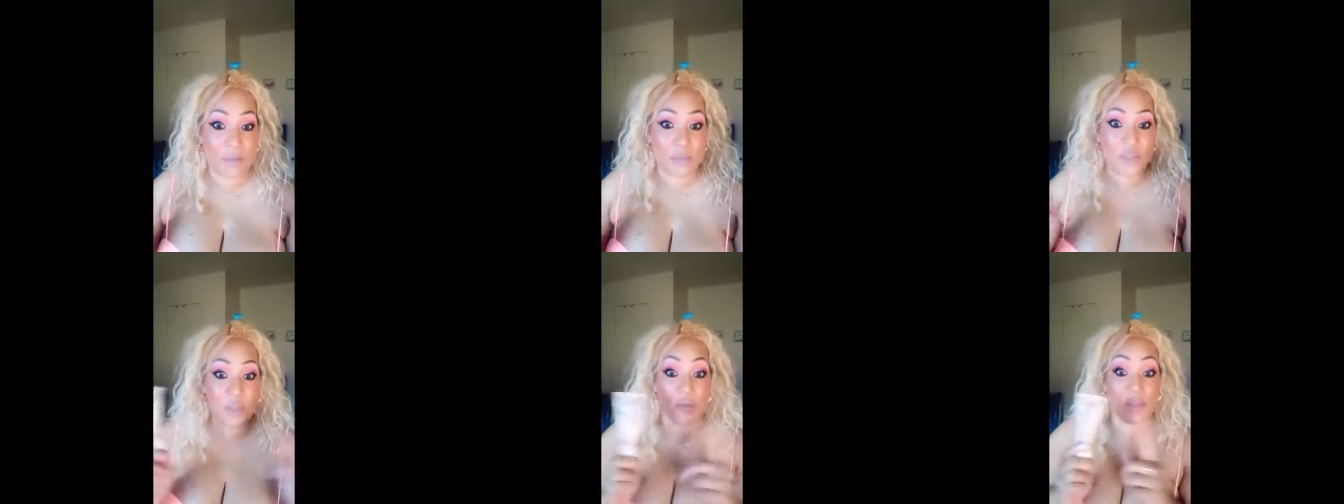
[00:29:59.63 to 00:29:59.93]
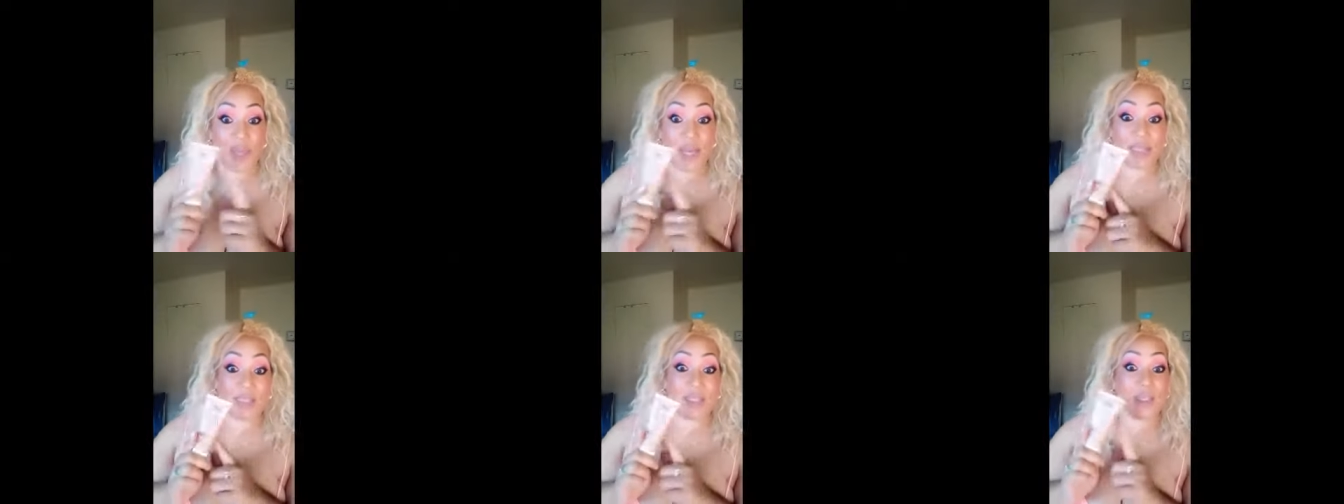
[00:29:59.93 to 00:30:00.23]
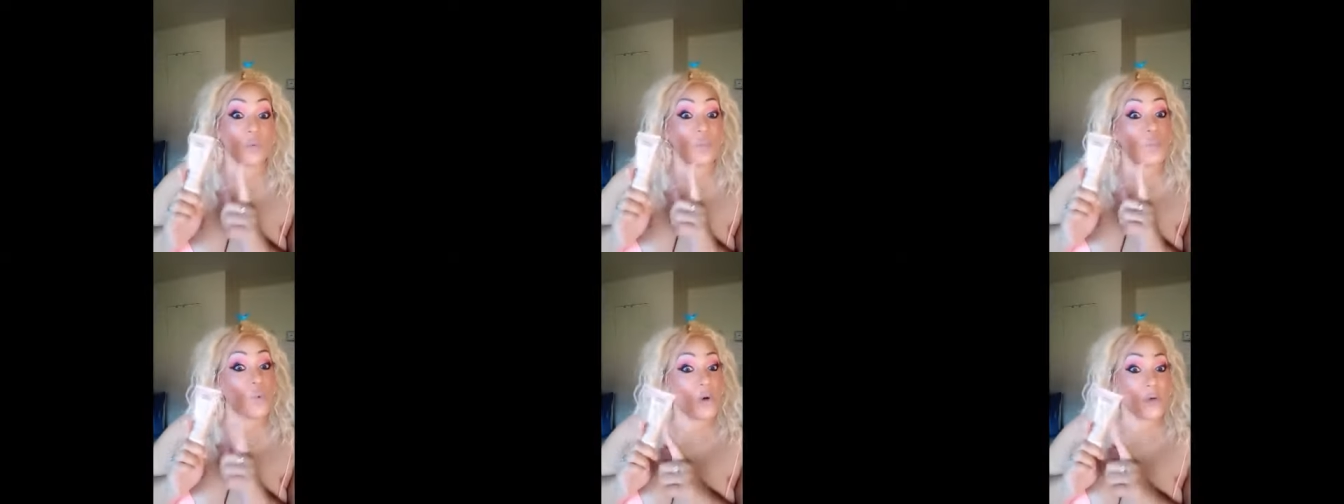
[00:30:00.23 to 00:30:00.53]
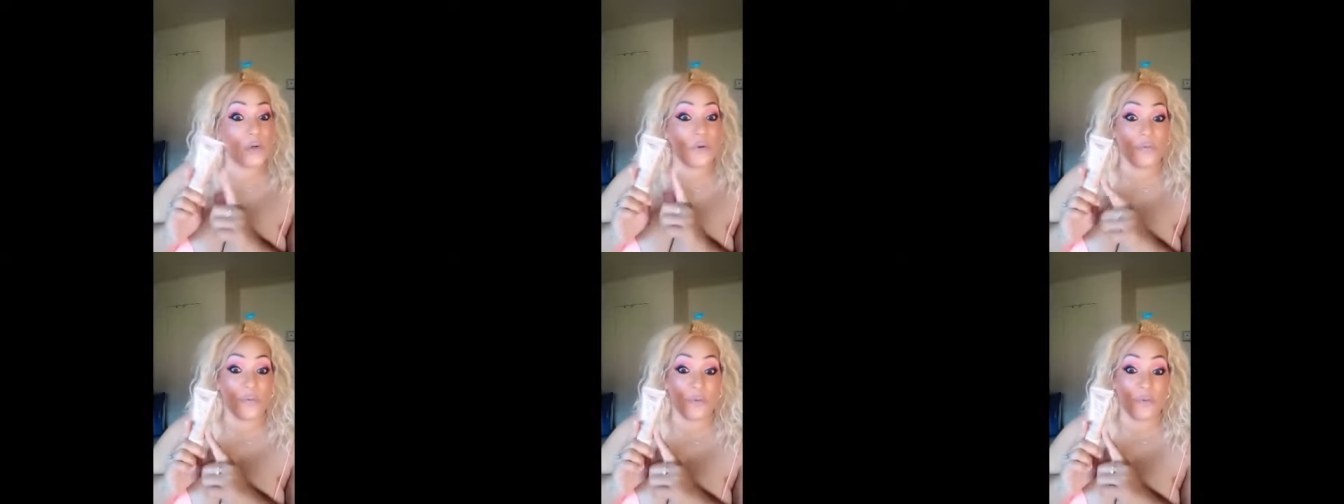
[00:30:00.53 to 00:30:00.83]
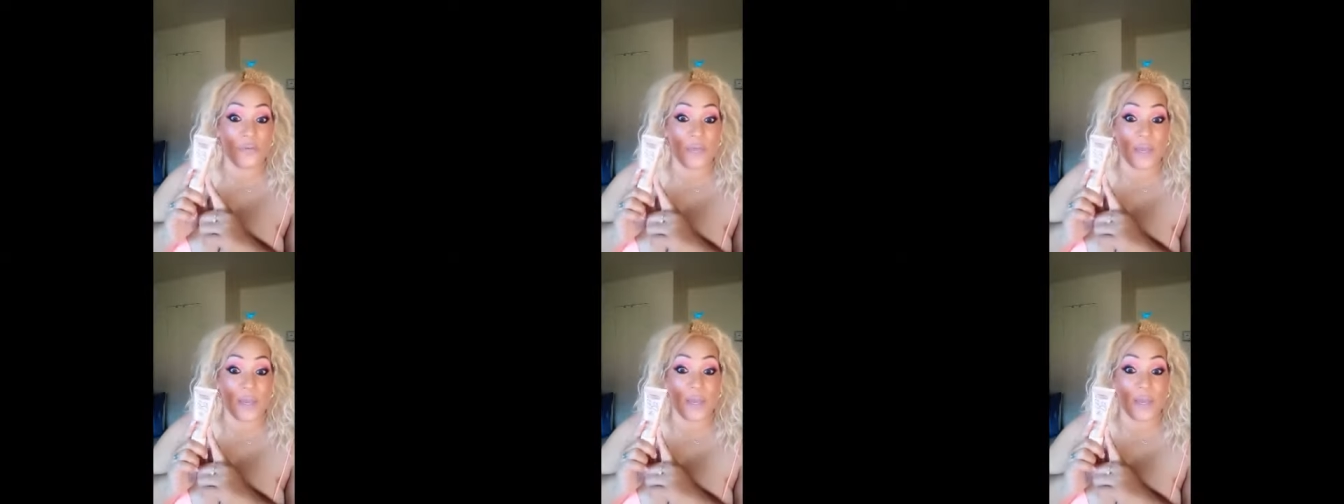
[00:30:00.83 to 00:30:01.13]
So that's a wonderful
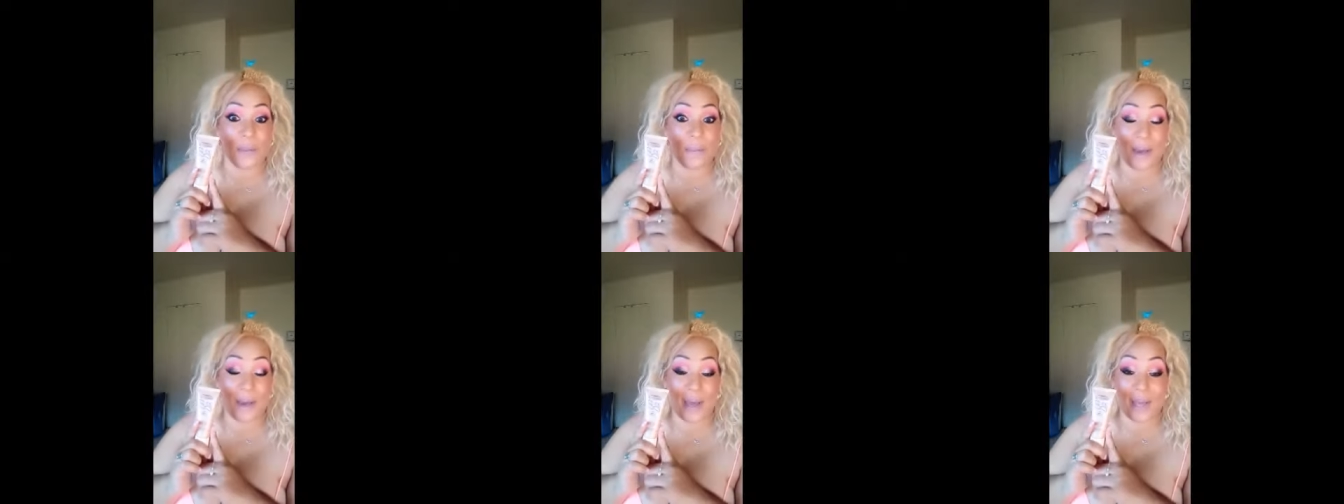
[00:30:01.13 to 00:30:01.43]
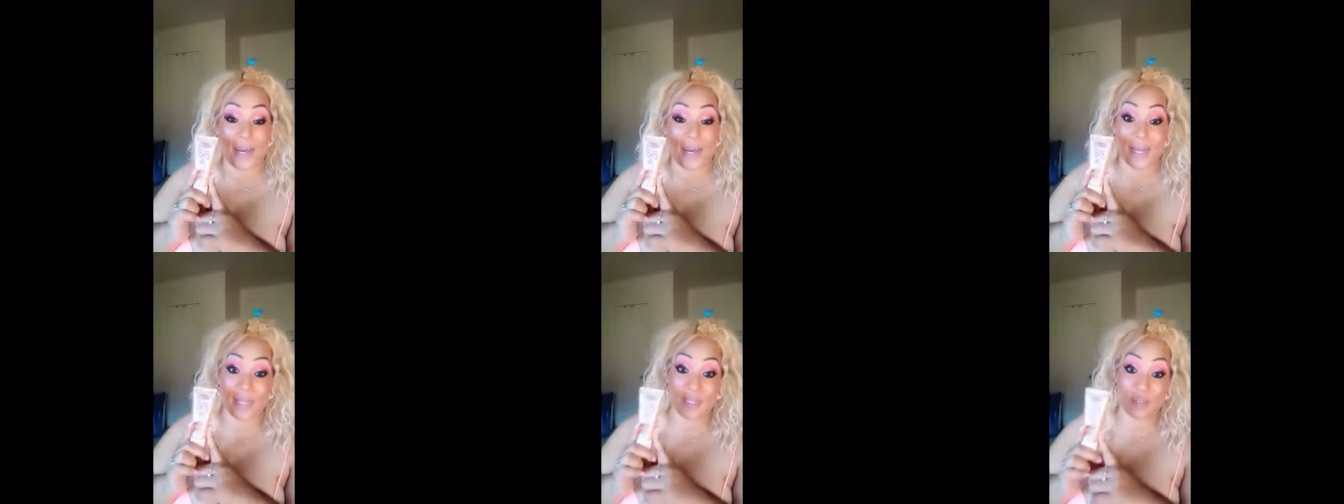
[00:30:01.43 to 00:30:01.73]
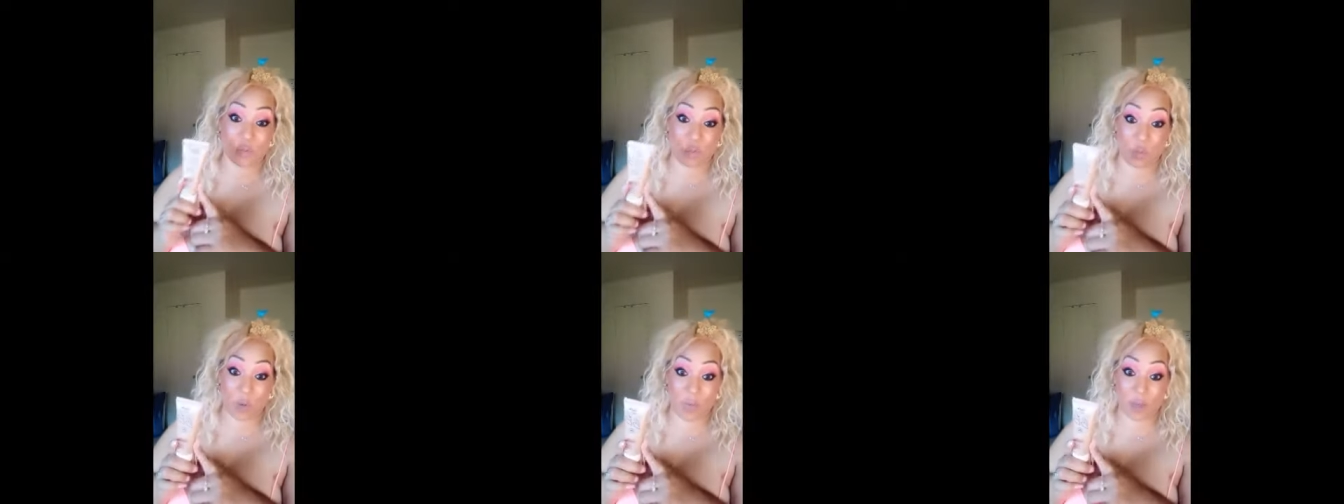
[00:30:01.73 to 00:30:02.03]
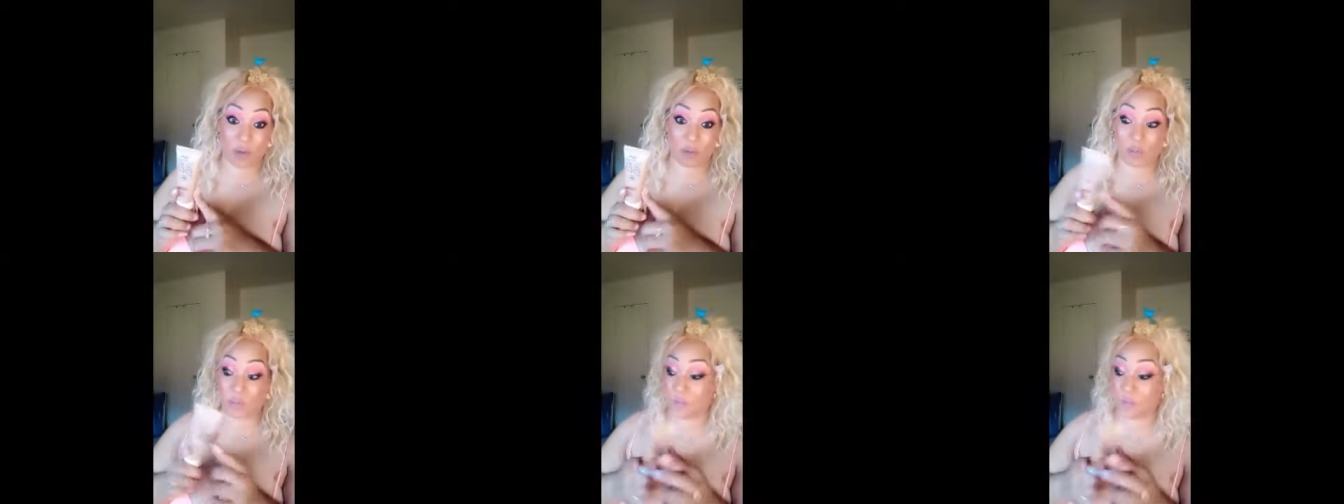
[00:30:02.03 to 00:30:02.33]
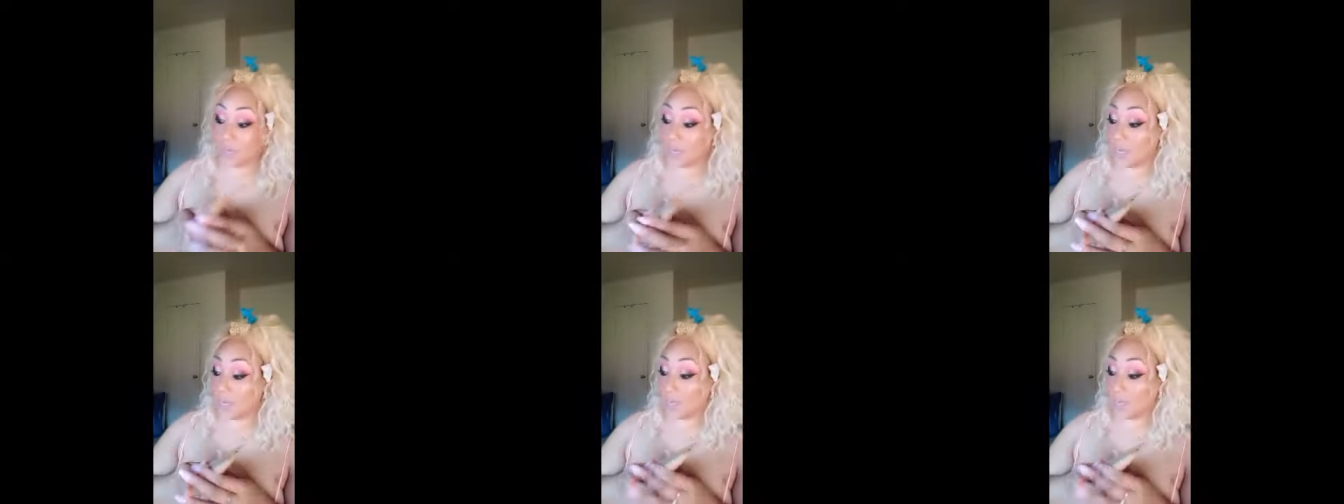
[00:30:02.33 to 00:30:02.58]
thing about it as well. So yeah,